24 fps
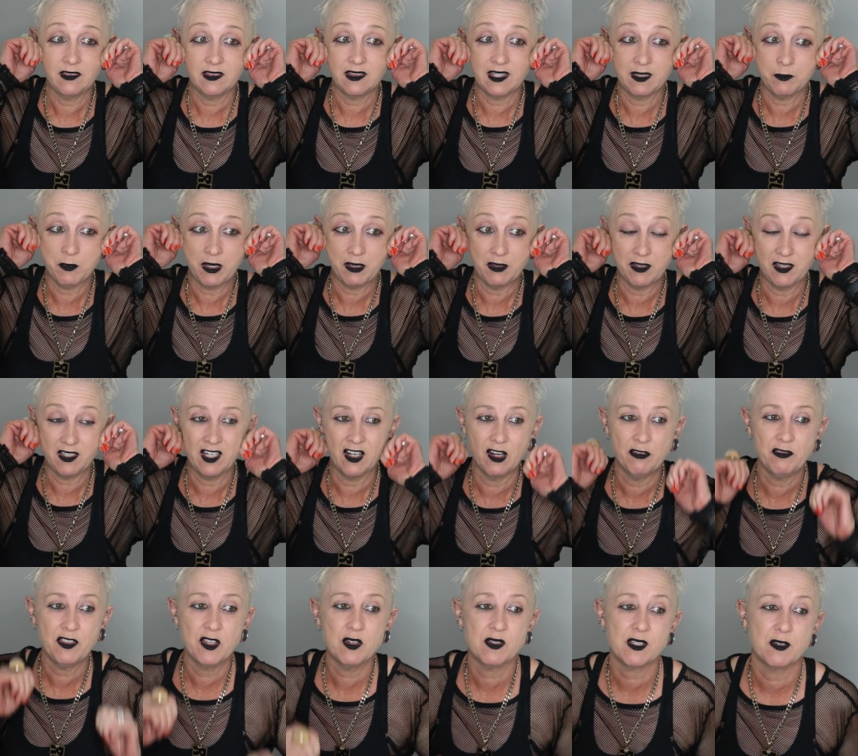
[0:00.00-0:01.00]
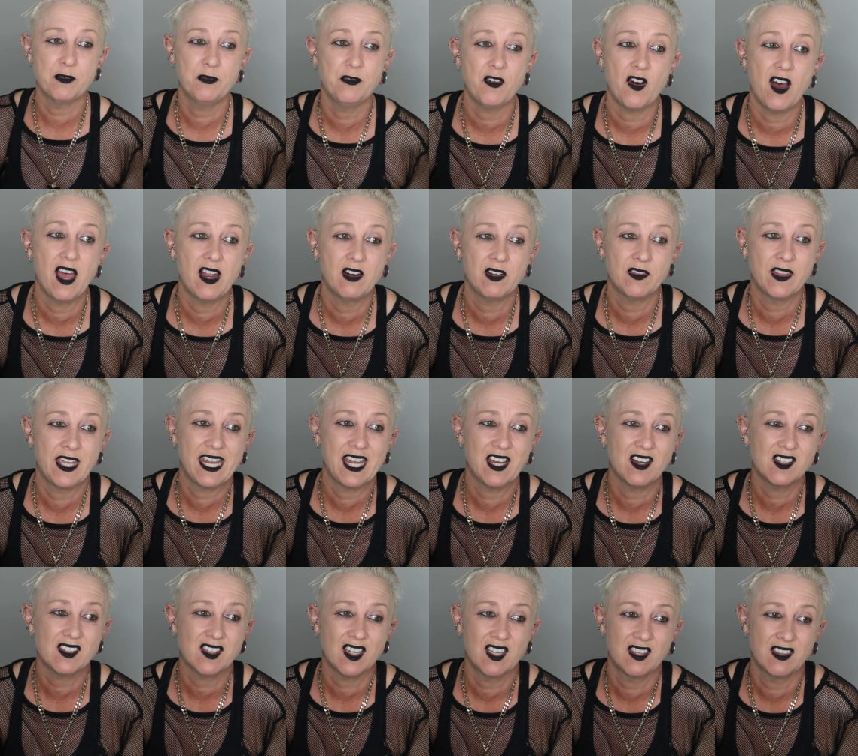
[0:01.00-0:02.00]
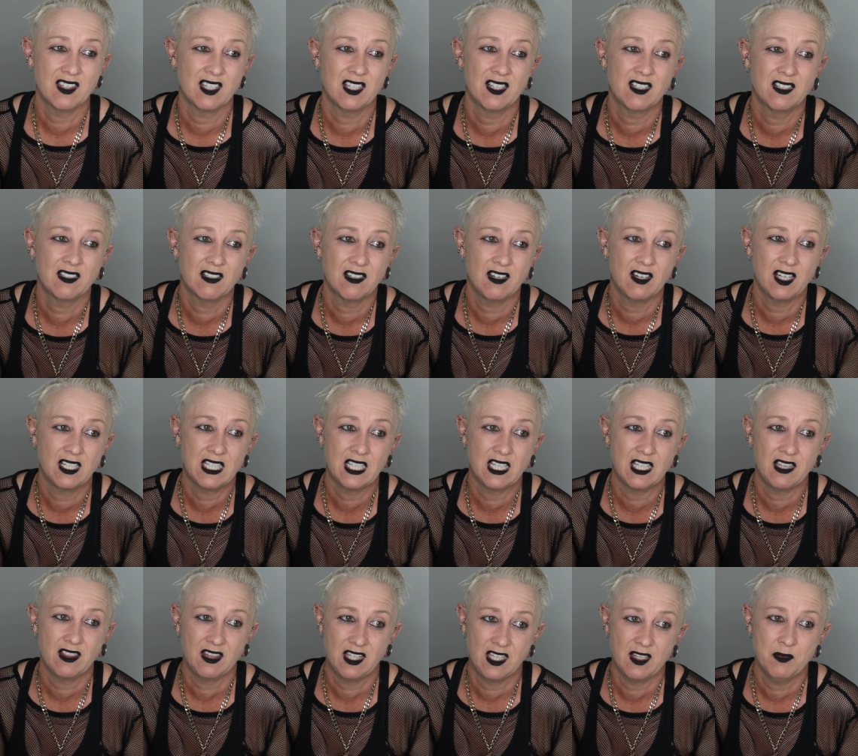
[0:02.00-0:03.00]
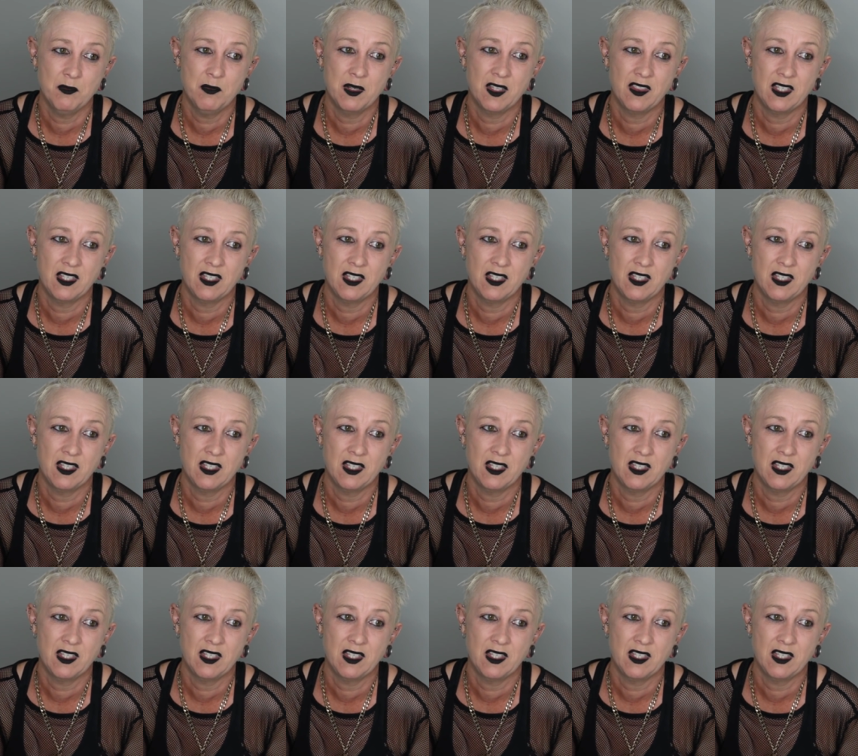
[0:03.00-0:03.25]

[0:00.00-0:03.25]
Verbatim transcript: they might, you know, if there was a fire in the house, I think I'd get them,